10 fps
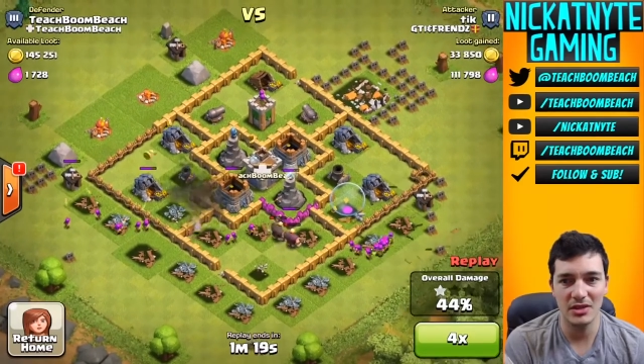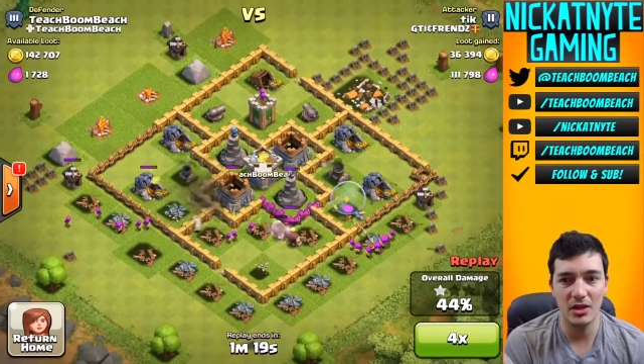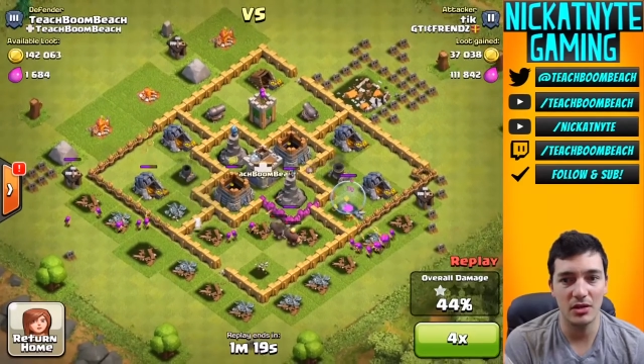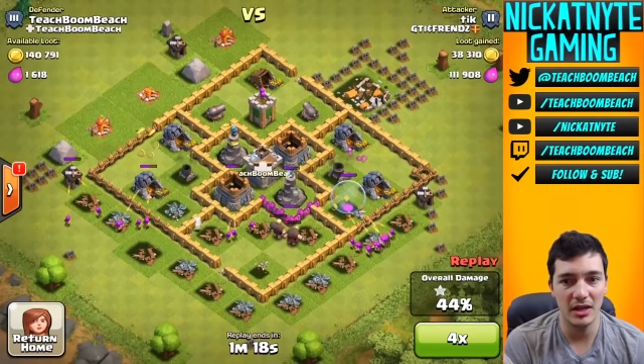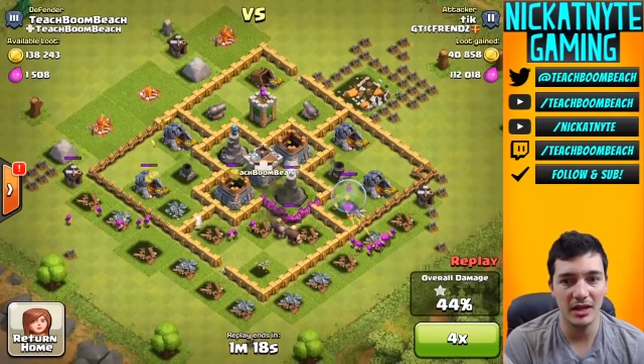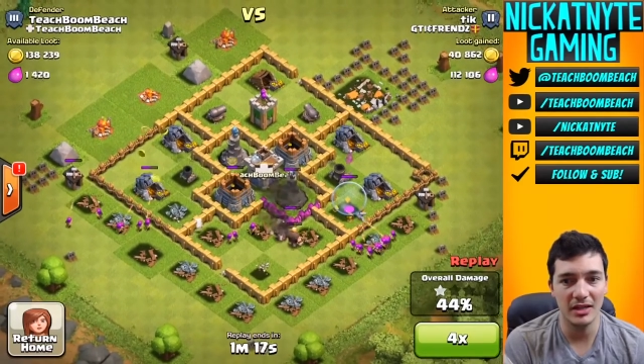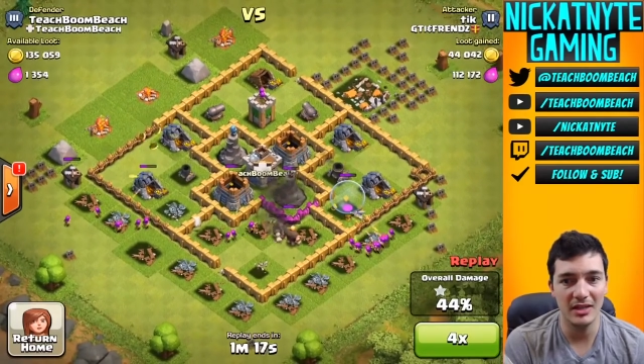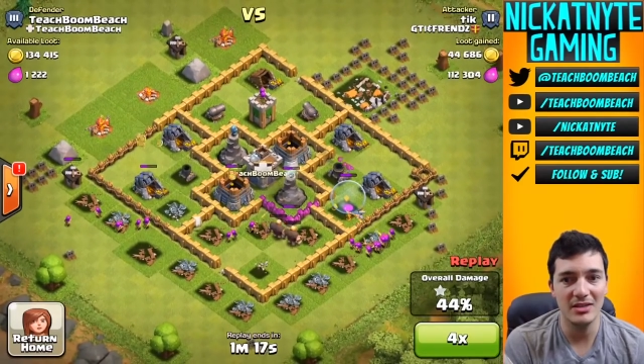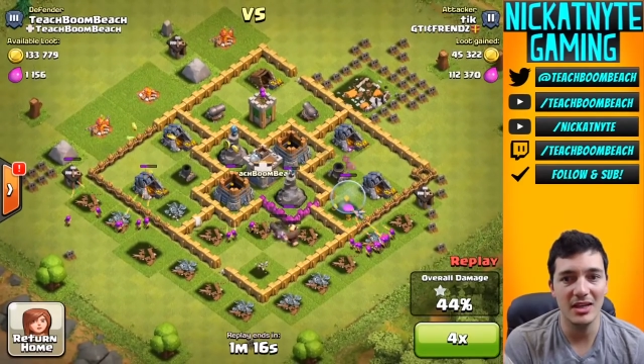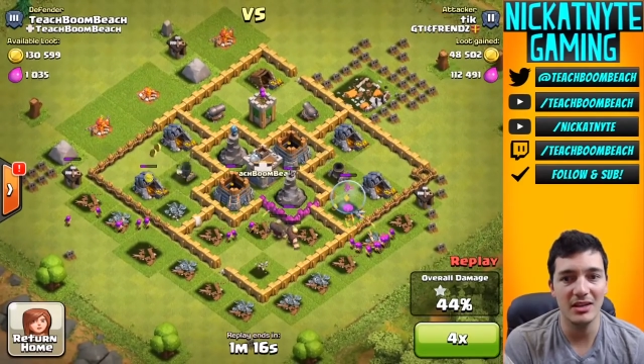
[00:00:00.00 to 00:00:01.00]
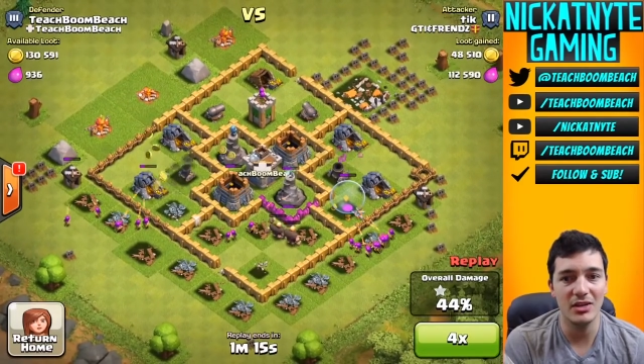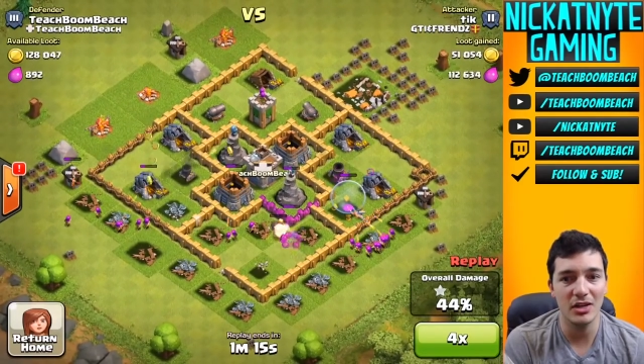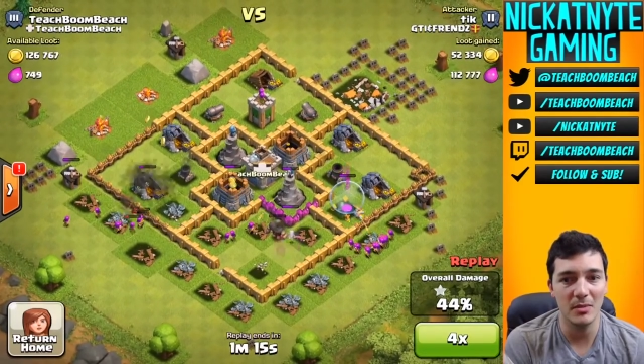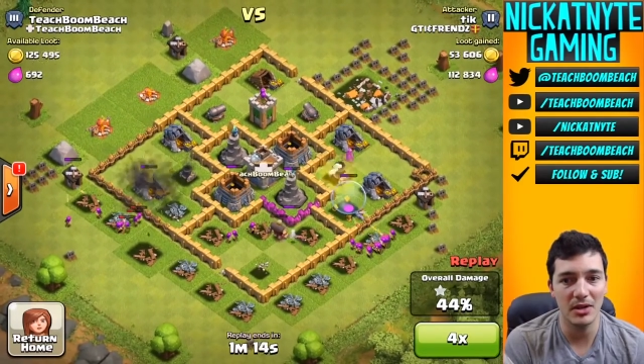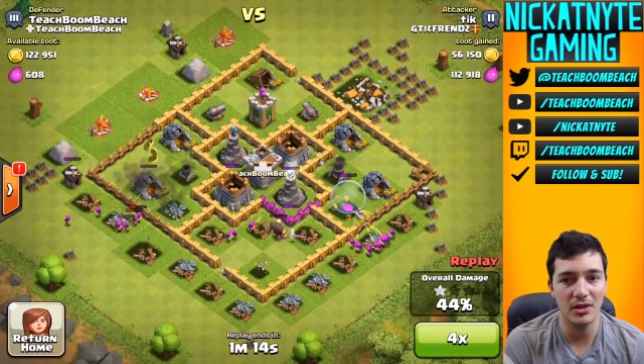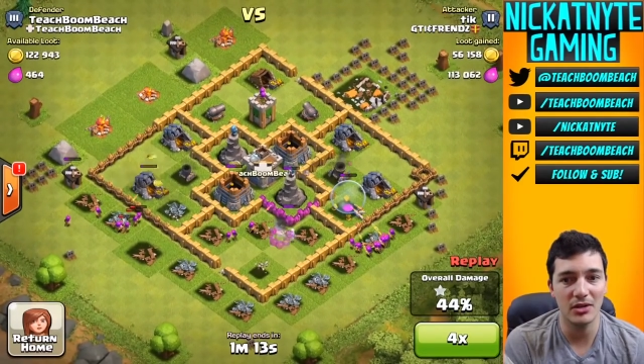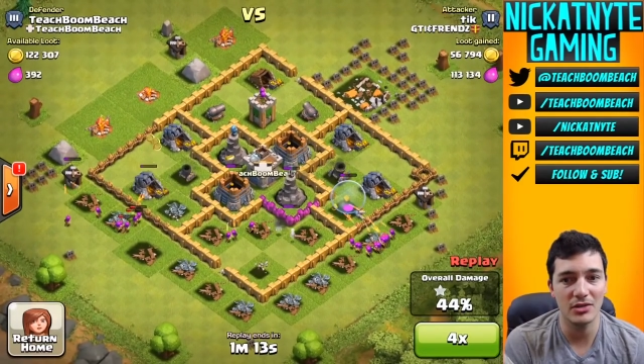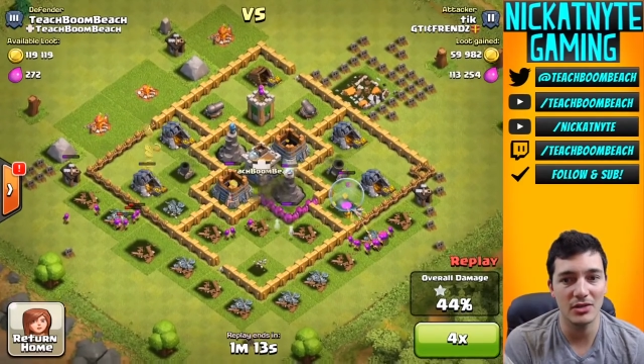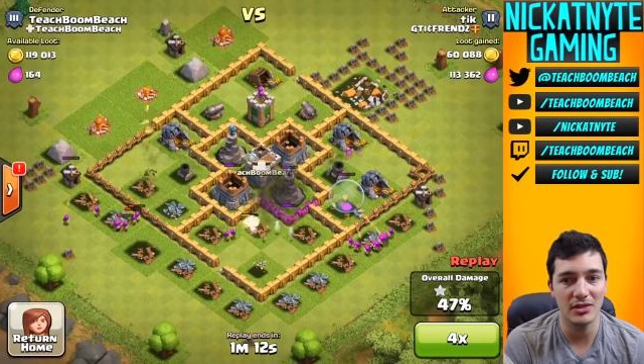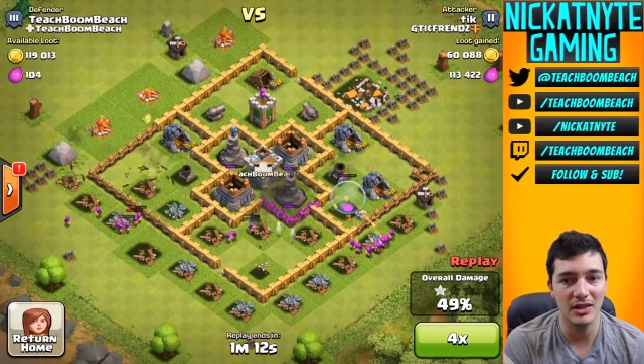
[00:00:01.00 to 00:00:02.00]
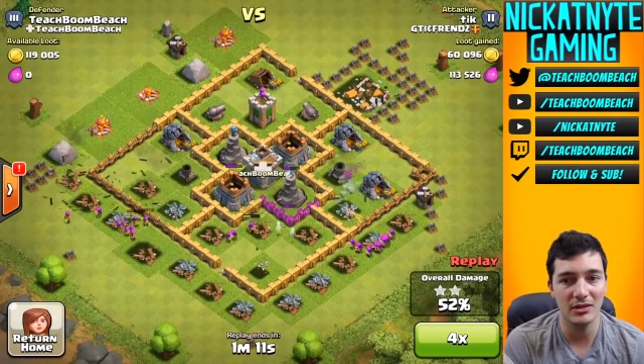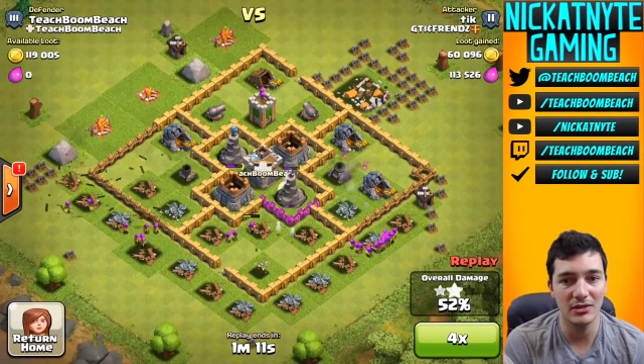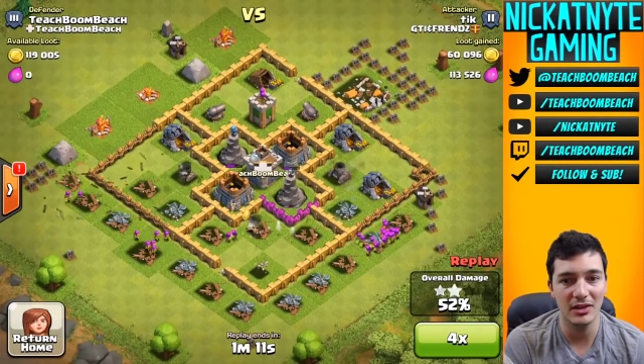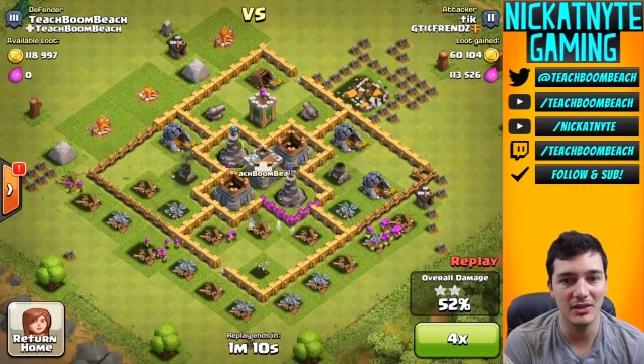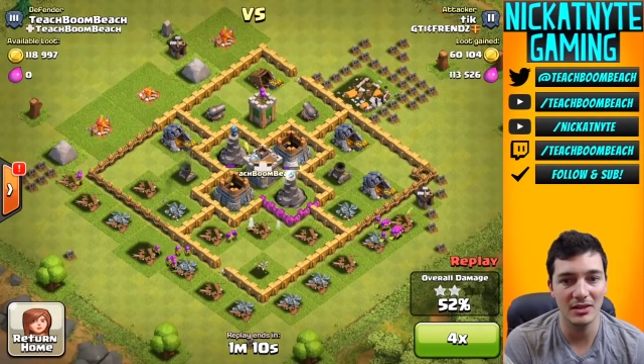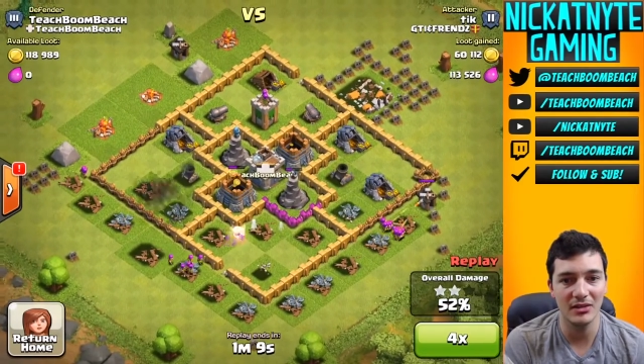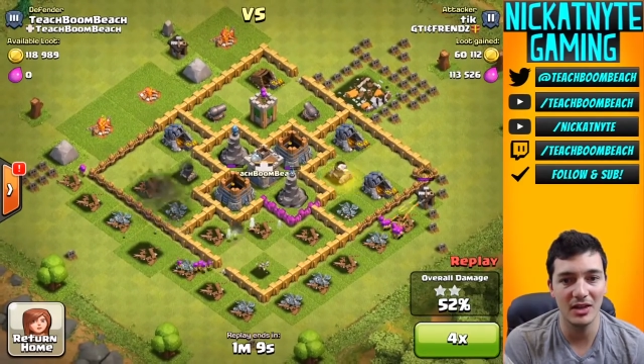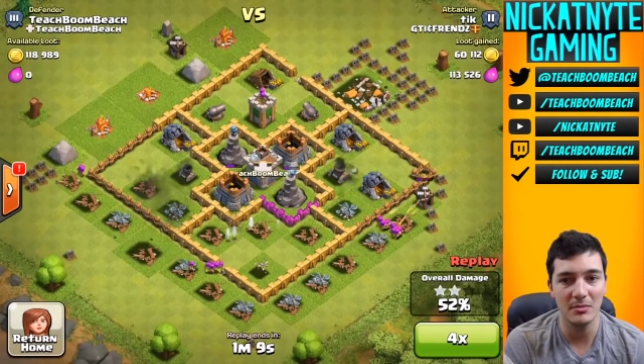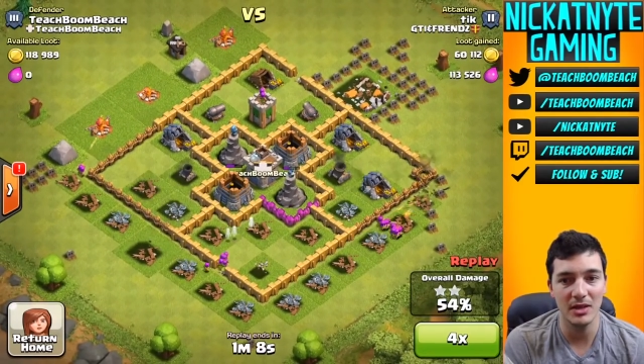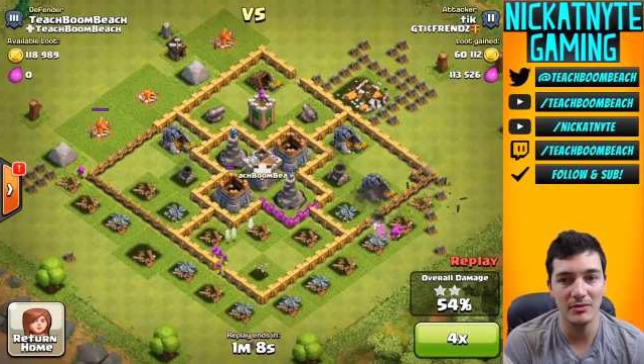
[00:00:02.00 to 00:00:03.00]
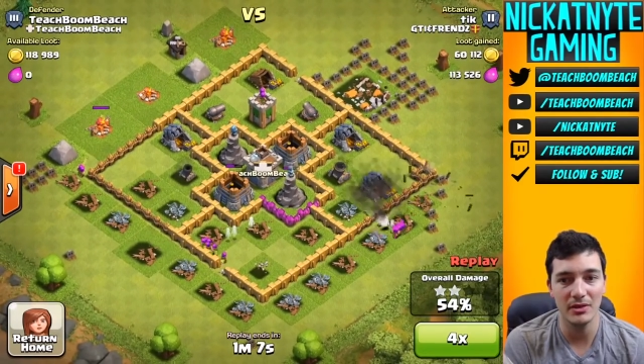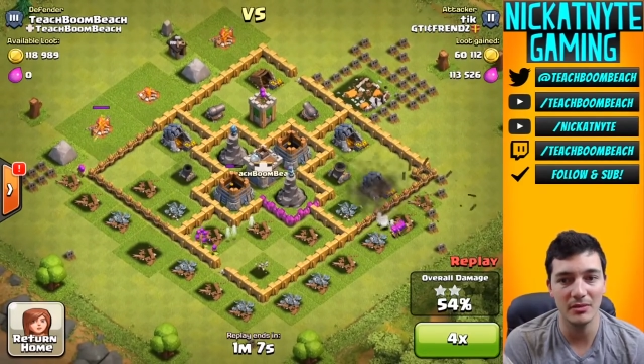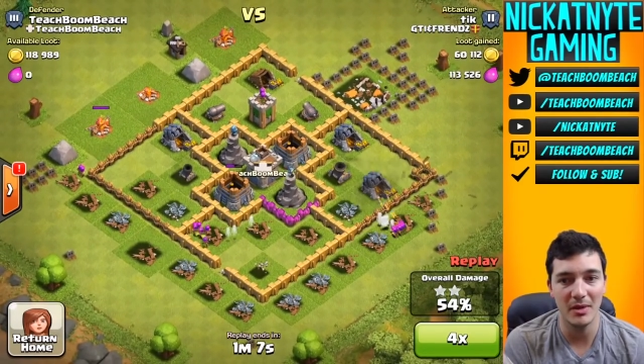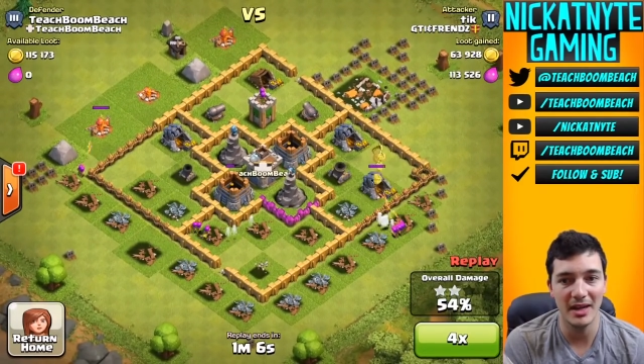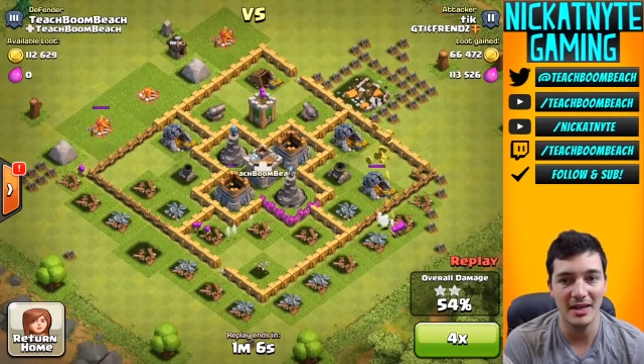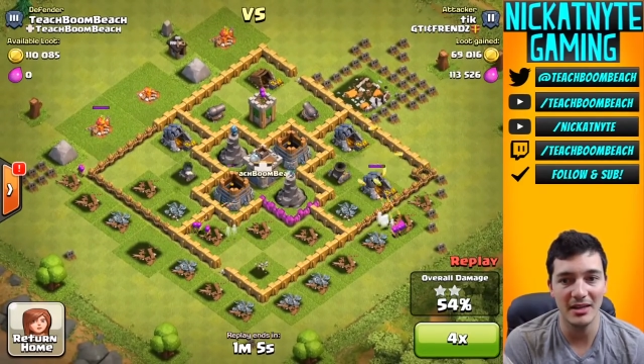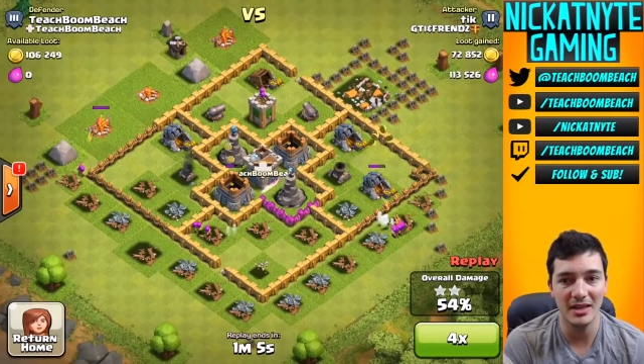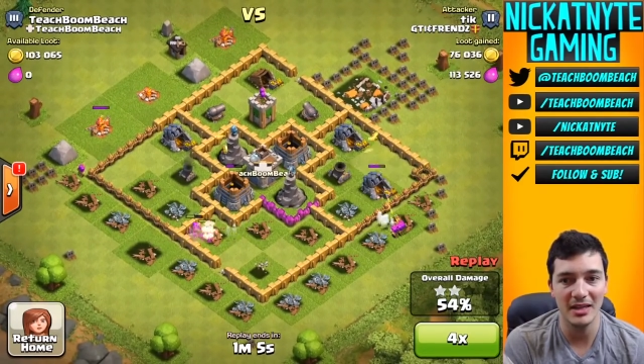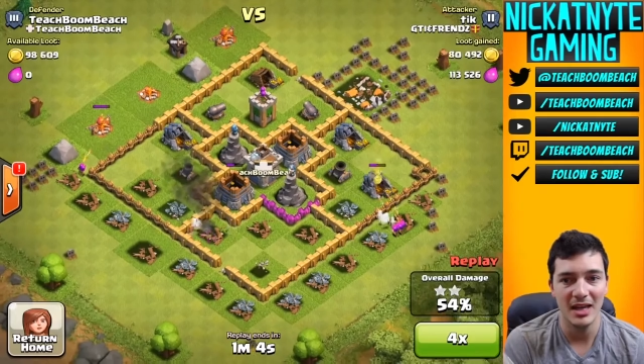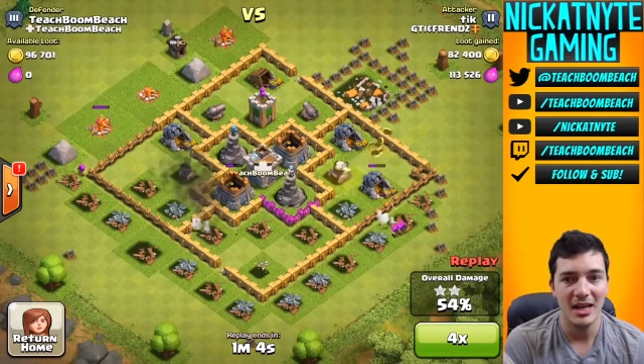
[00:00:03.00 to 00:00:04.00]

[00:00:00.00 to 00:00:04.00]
Okay, he's got a good amount of archers, and it looks like they're the same level as mine, I think.